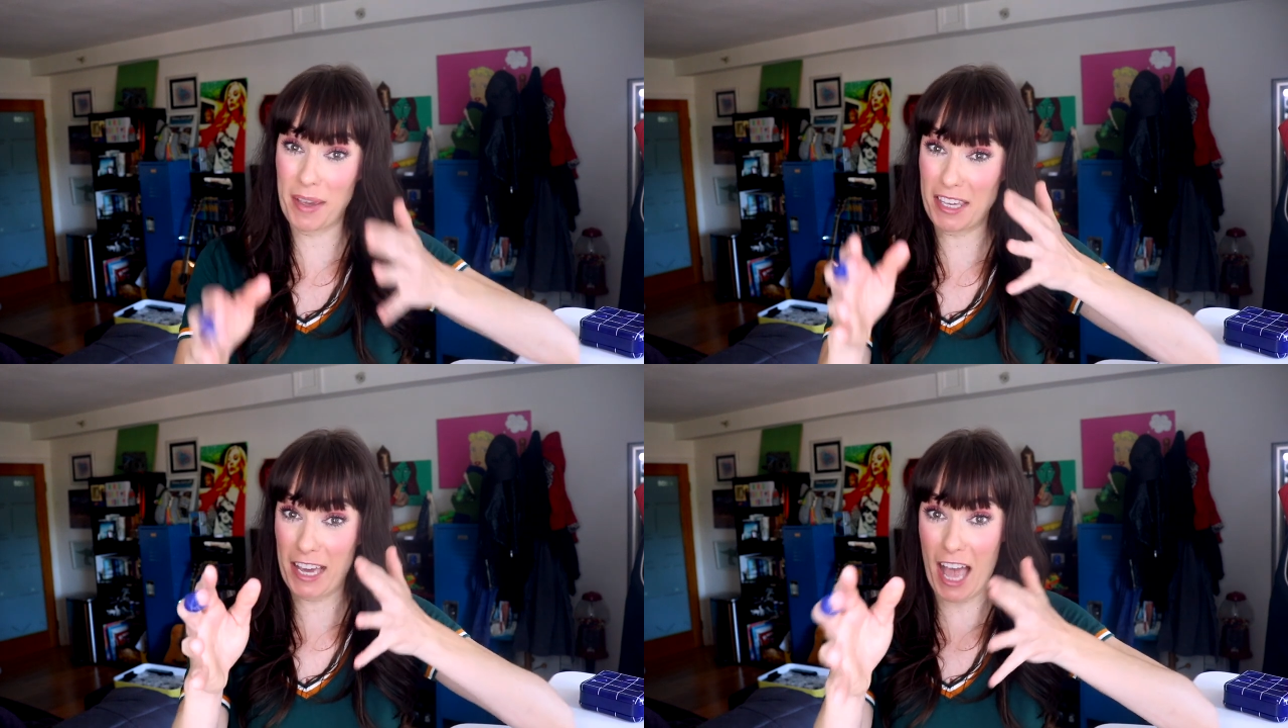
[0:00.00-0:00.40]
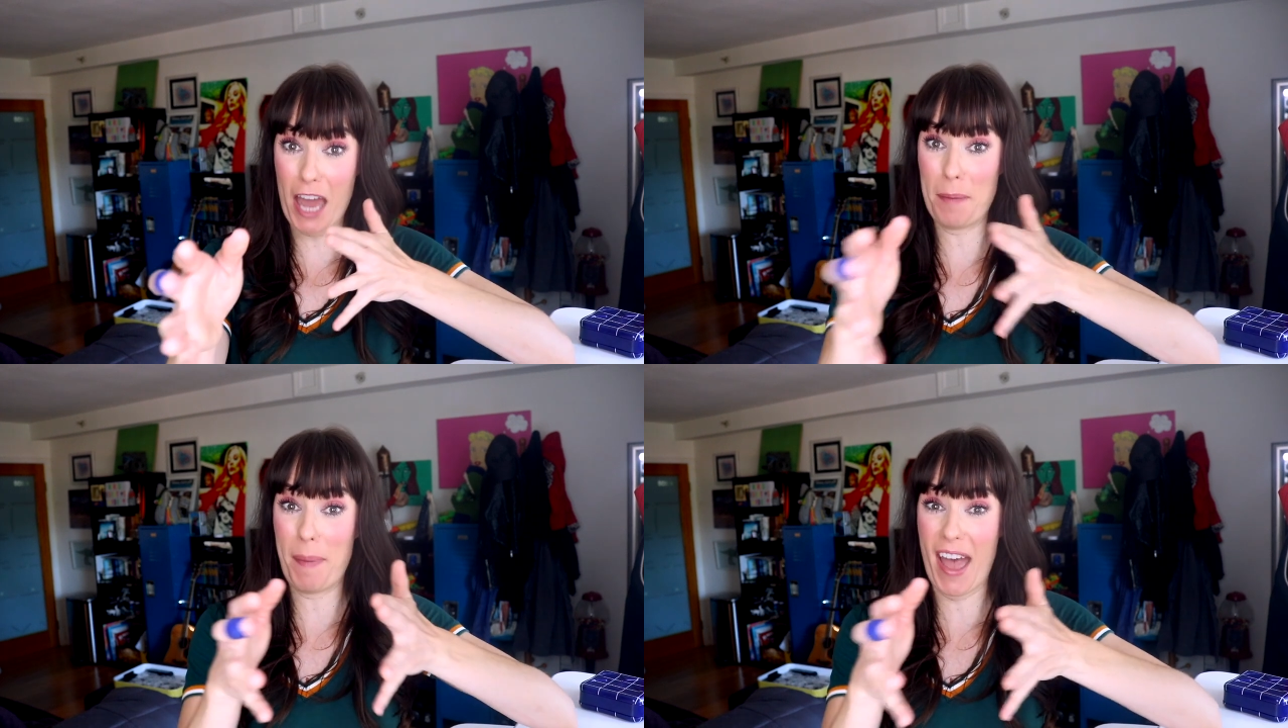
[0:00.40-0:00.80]
but you
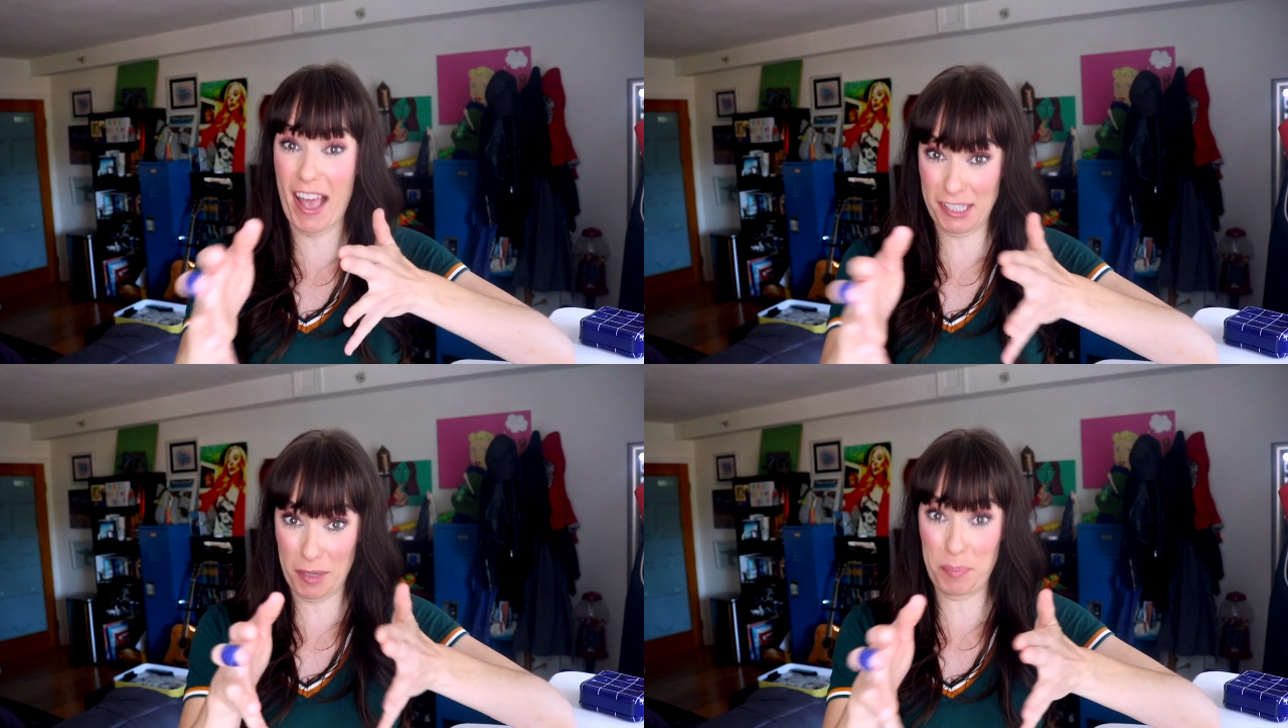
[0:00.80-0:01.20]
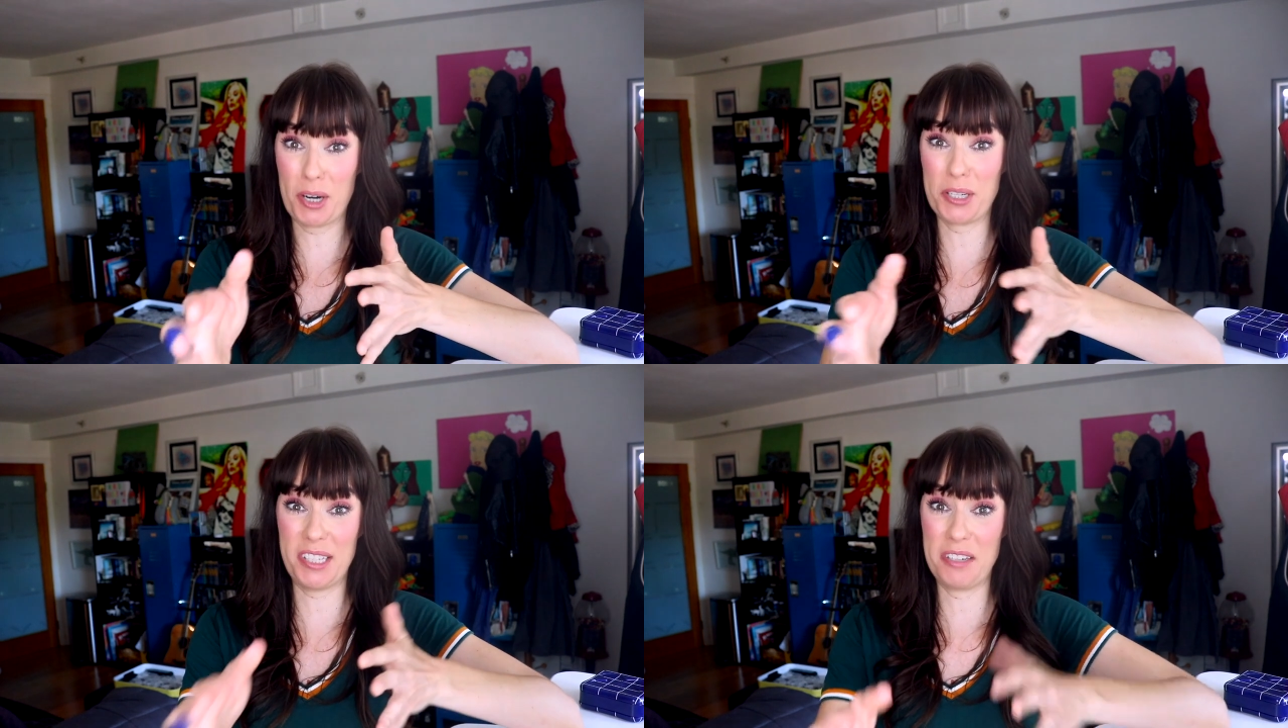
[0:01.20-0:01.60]
gotta pass a
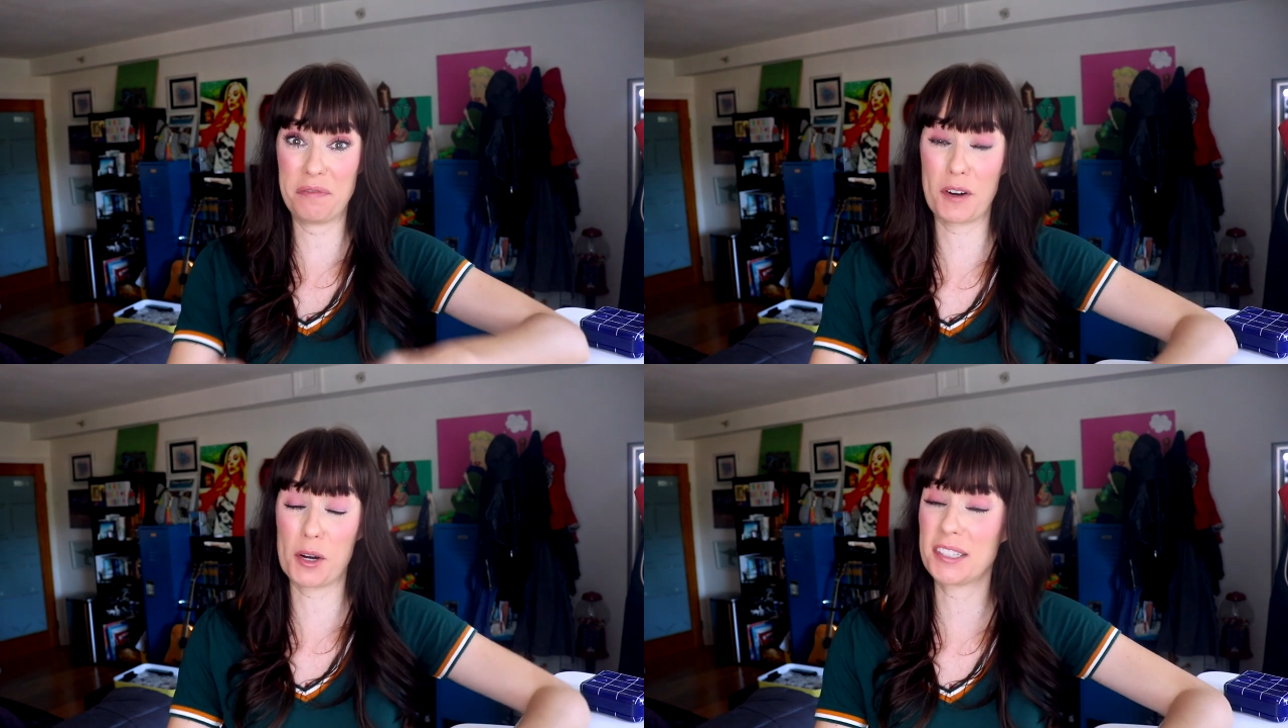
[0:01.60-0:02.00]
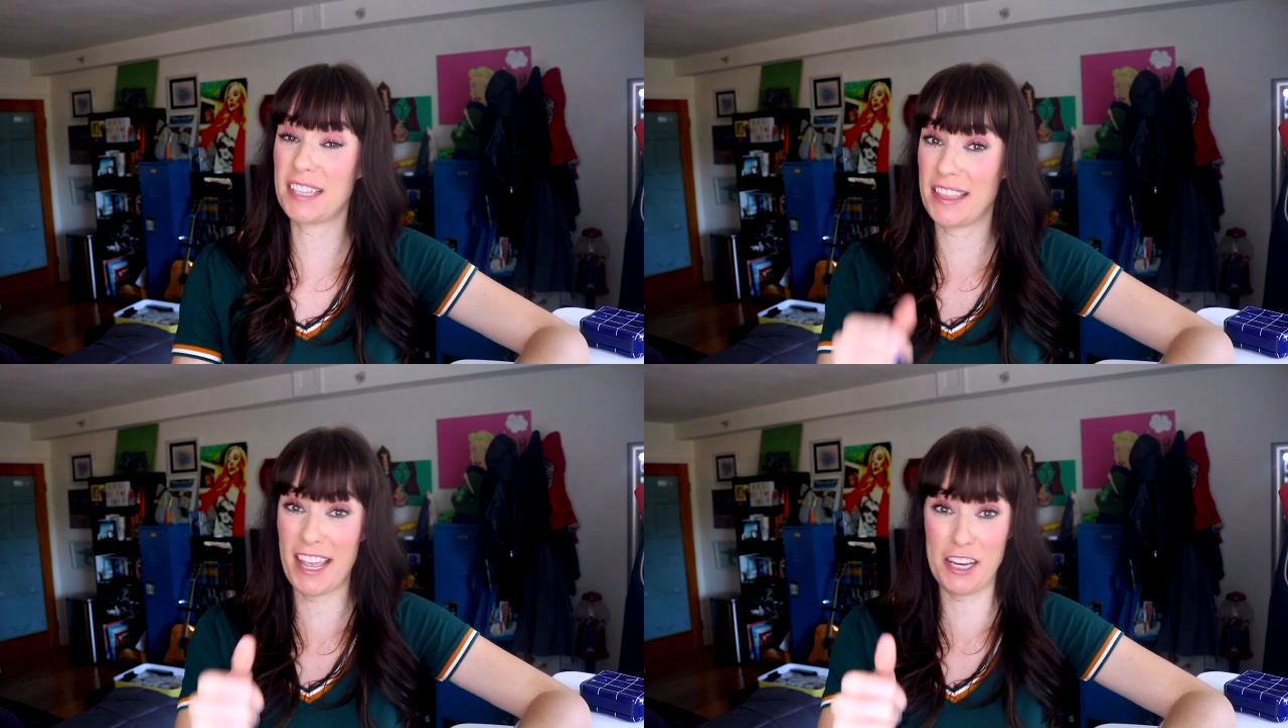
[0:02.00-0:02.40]
person first
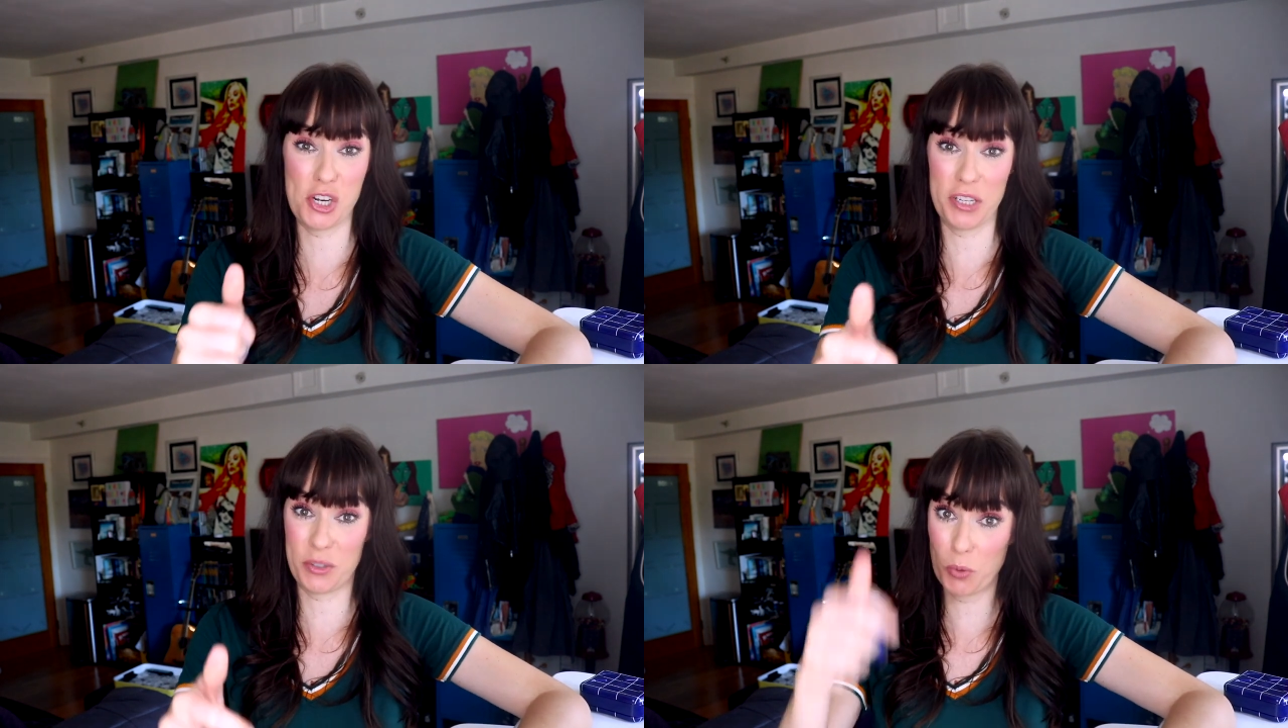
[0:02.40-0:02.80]
and they just,